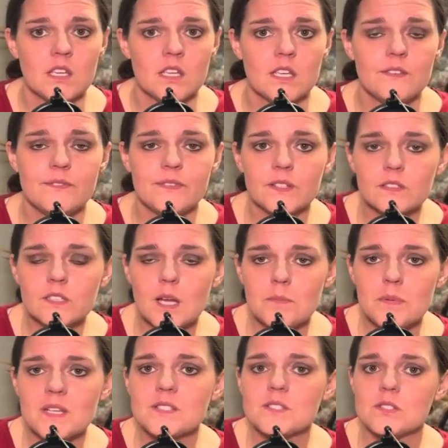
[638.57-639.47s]
He filled
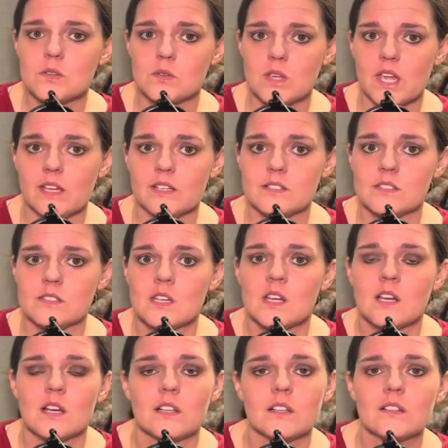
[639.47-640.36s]
up his suitcase,
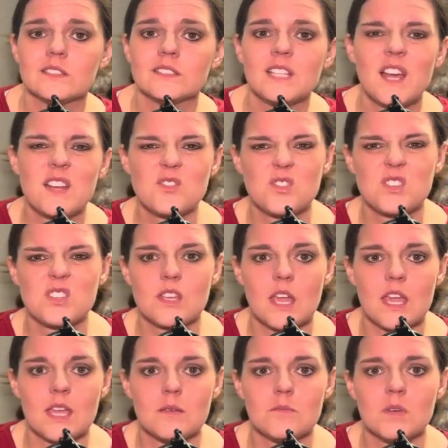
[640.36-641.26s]
a little Tetris
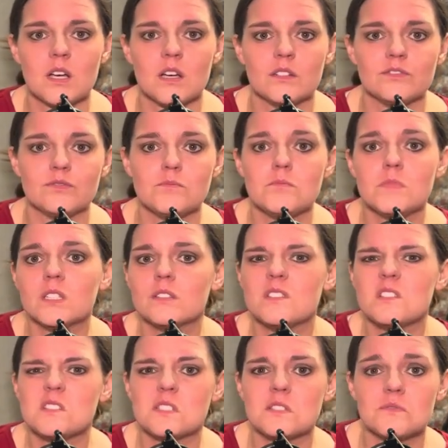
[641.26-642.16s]
game of
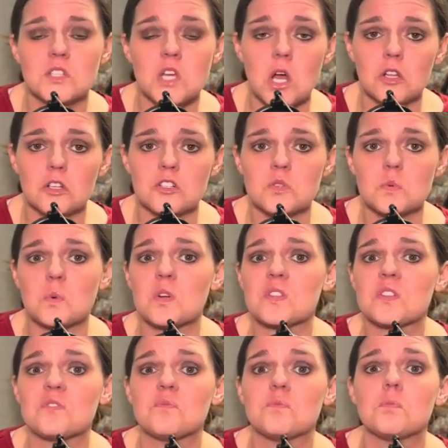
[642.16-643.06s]
millions of dollars
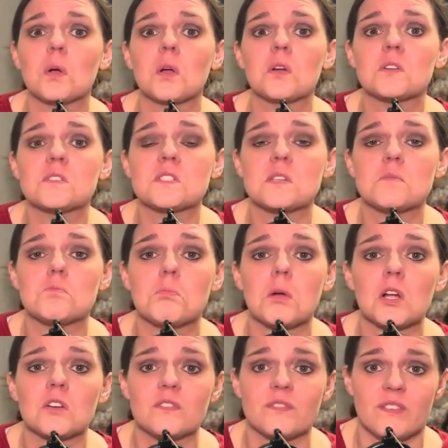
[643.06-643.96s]
worth of birds and
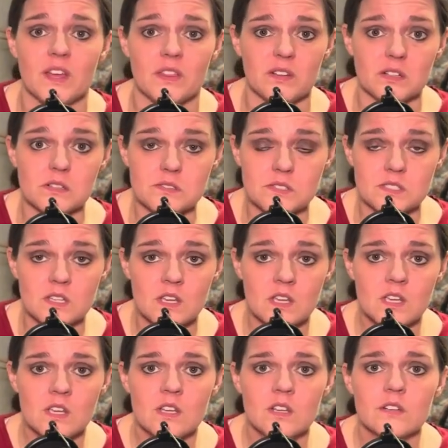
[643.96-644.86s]
bird feathers.
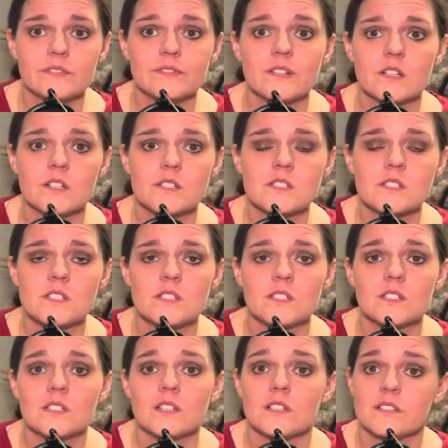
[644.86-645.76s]
First,
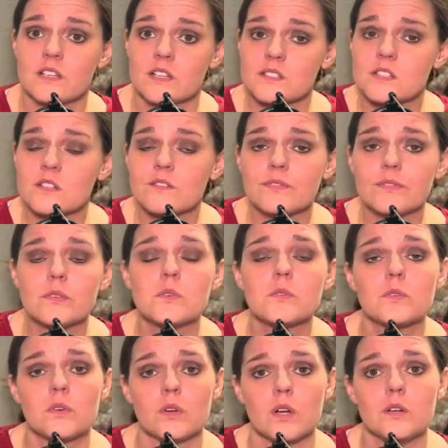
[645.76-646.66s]
a dozen
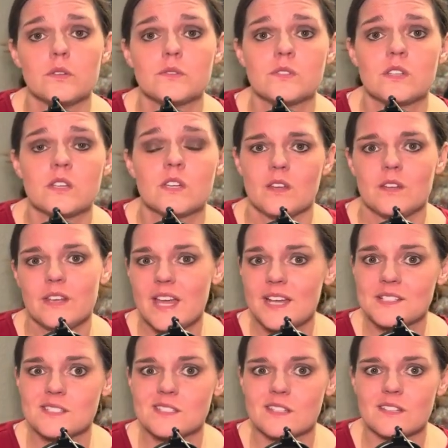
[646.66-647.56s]
fruit crows.
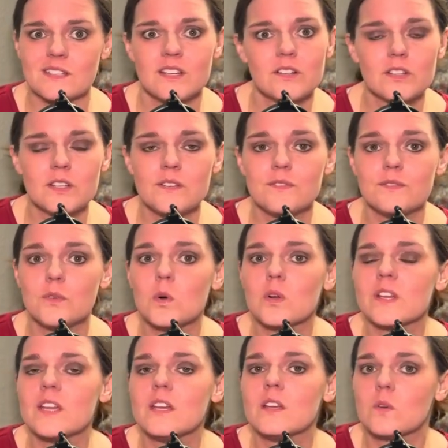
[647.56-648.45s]
Next, nearly
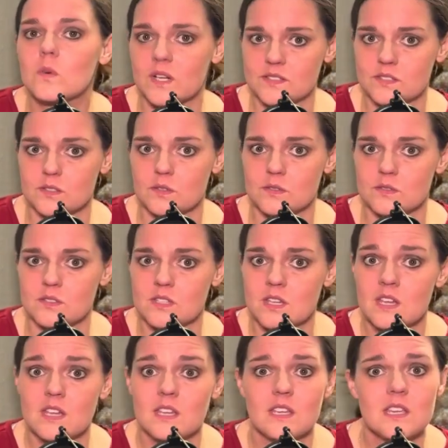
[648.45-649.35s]
forty quetzals,
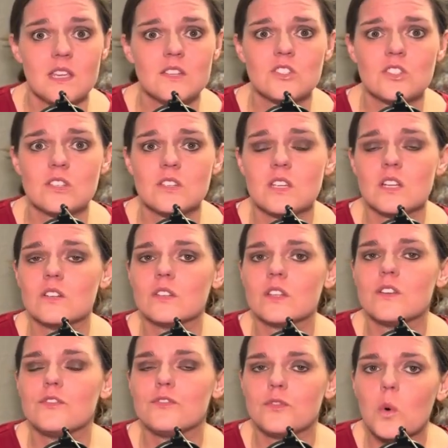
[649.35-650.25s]
each
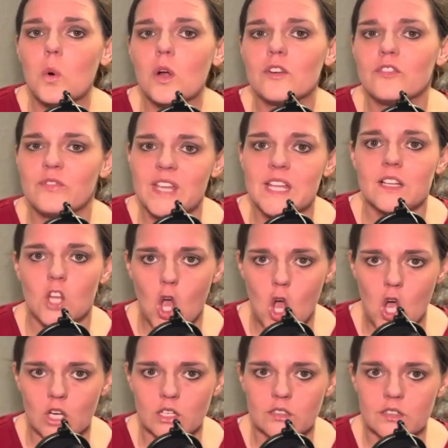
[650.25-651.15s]
nearly four feet
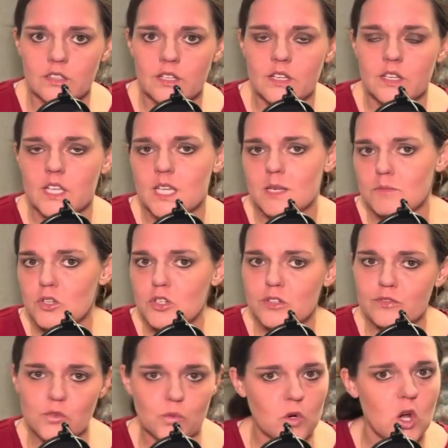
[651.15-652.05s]
long. He
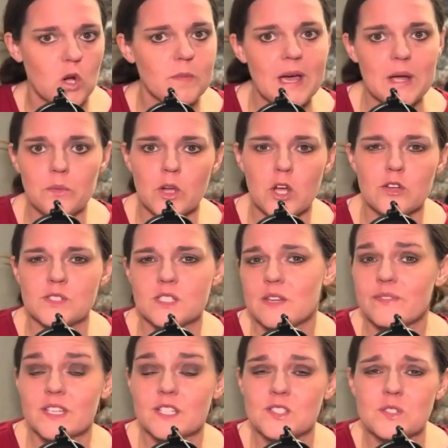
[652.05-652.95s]
moved row by row,
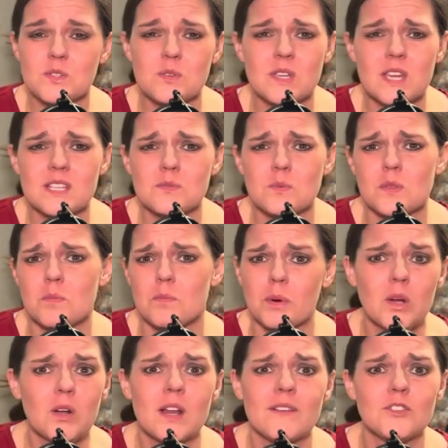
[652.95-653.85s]
stuffing his suitcase with
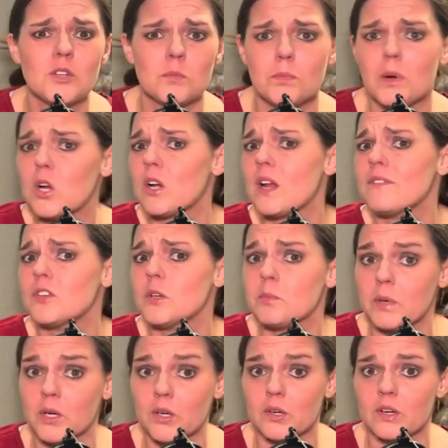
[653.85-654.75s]
bird after bird after
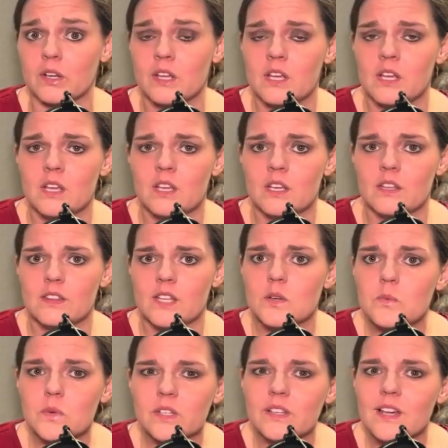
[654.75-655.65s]
bird.
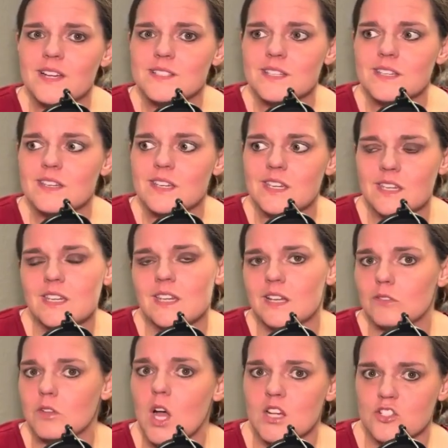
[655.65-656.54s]
Then, realizing he
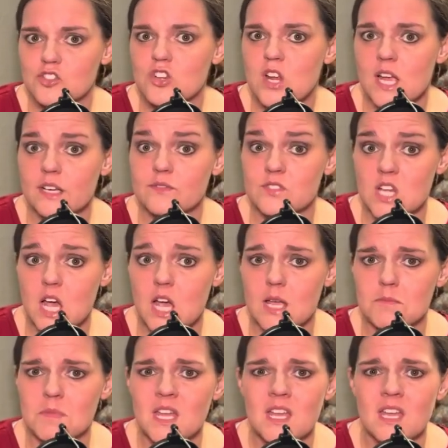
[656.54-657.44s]
had lost track of
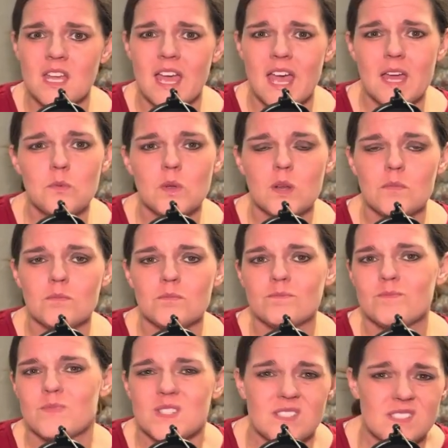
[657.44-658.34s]
time, Edwin
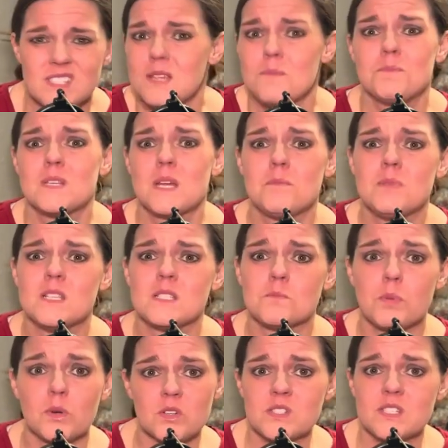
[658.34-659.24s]
zipped up his
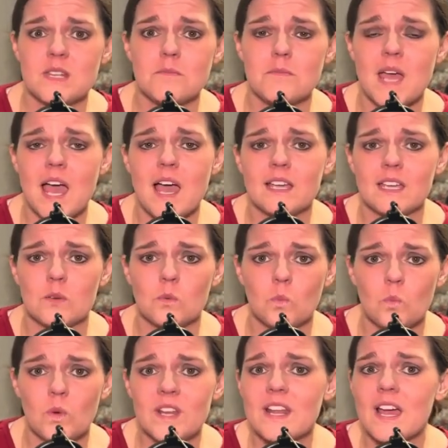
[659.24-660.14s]
bursting bag
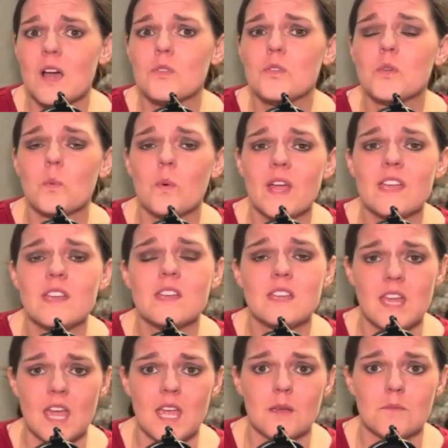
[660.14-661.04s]
and went out the way he
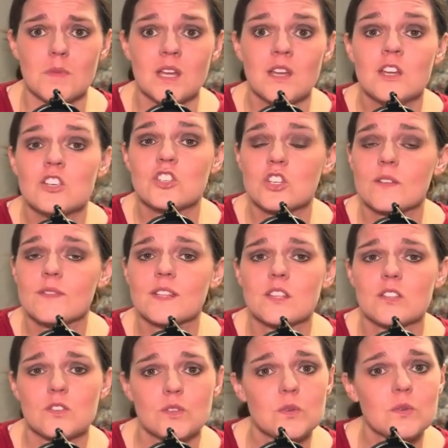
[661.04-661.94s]
came, shoving
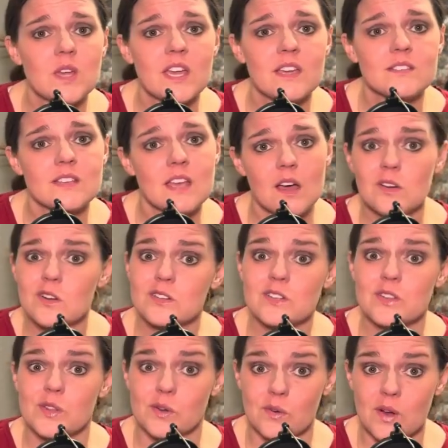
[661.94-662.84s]
the suitcase out
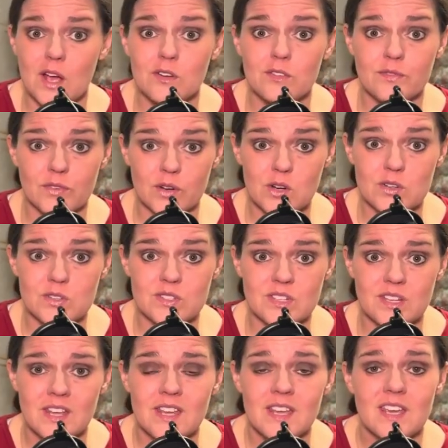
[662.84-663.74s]
onto the ground
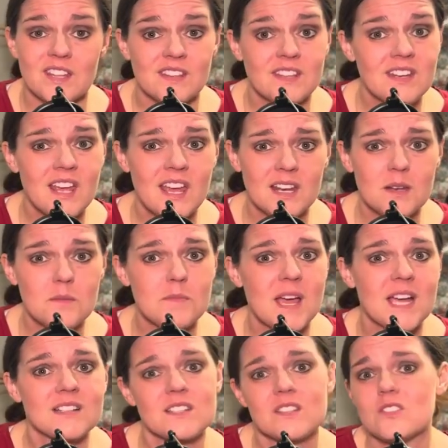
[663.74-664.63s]
first, and then headed
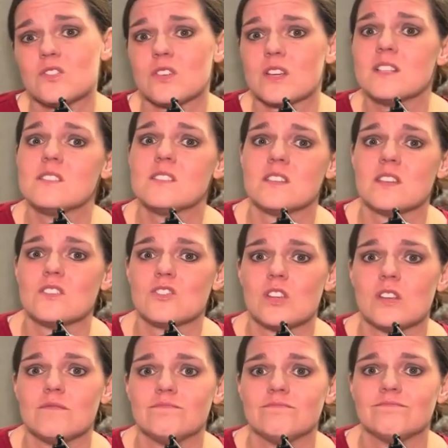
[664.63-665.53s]
back to the train
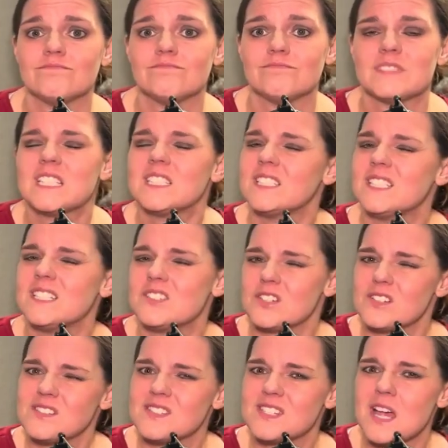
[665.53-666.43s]
station.
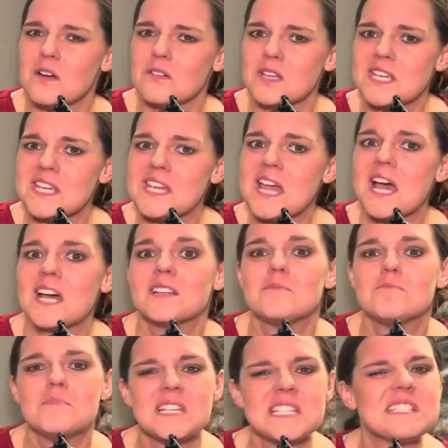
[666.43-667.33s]
Turns out he
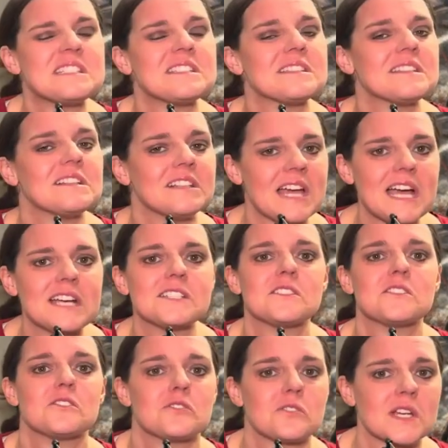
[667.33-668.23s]
had missed the
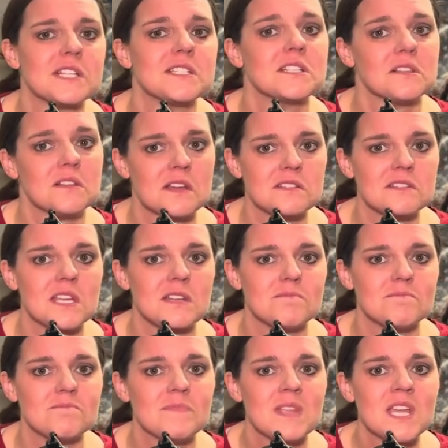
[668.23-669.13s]
last train to
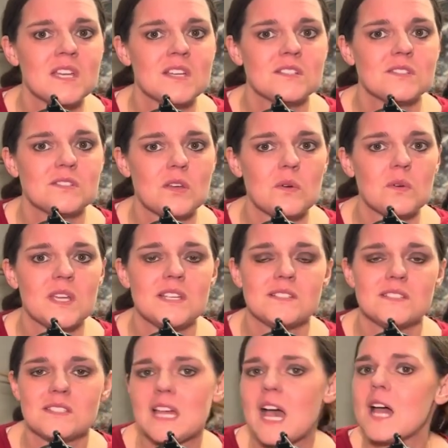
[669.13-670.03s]
London, so he
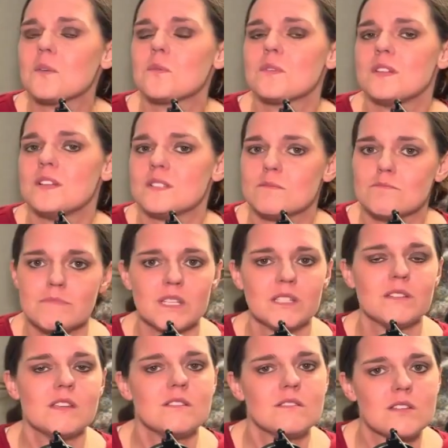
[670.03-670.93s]
sat with his
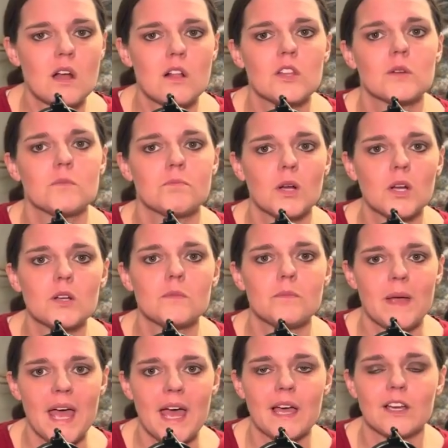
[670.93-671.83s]
million-dollar bird
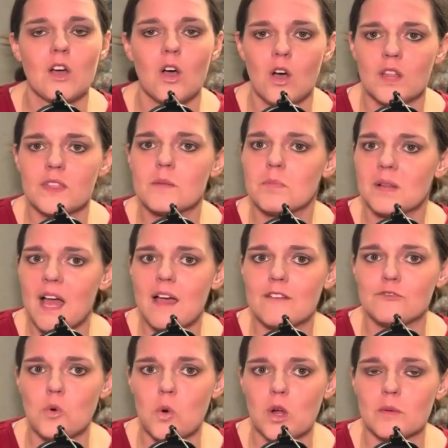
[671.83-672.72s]
bag on the
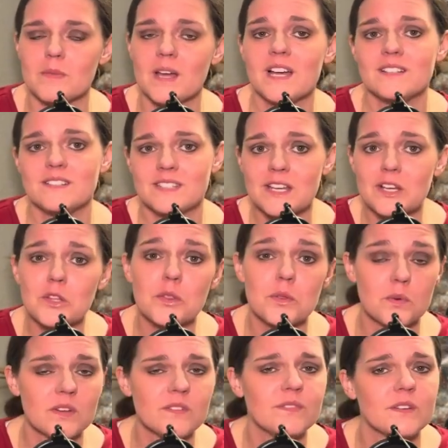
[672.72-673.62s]
platform until
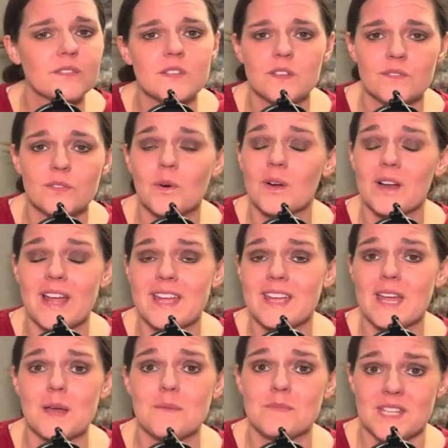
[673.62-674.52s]
three fifty-four
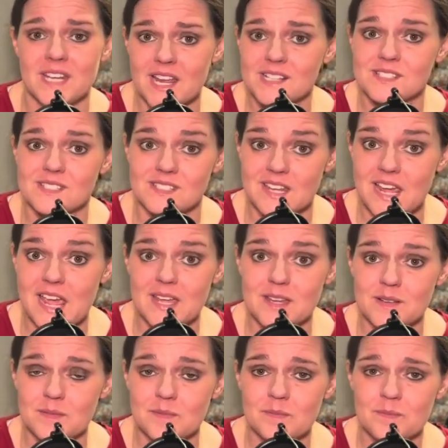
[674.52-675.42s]
a m the next
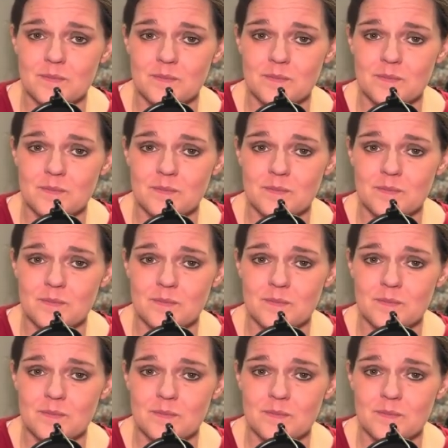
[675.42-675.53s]
day.